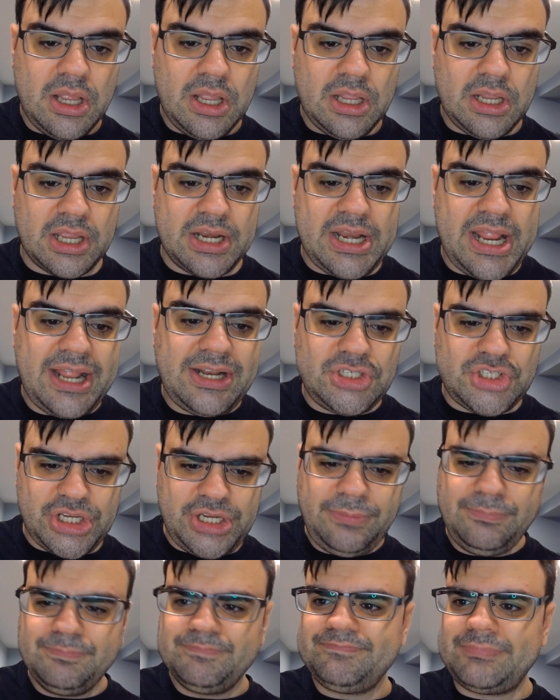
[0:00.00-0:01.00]

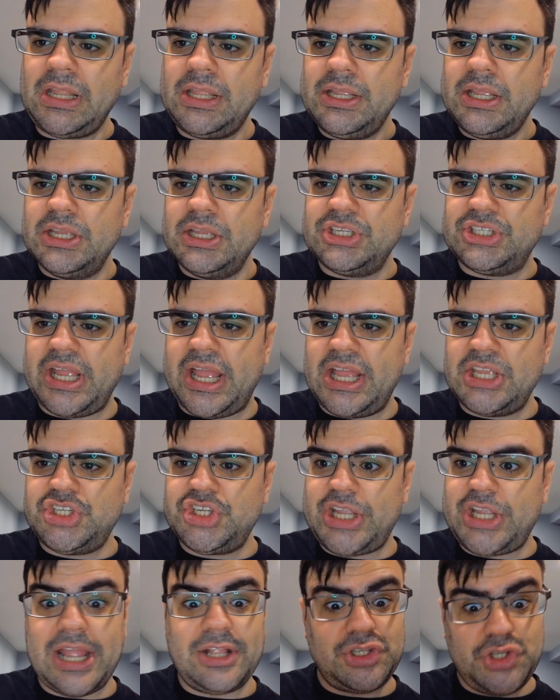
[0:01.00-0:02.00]
Kenanji says you
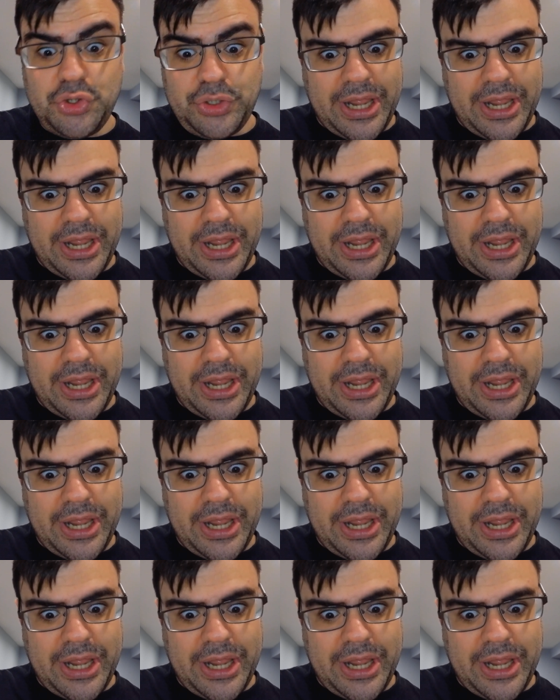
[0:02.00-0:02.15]
can't do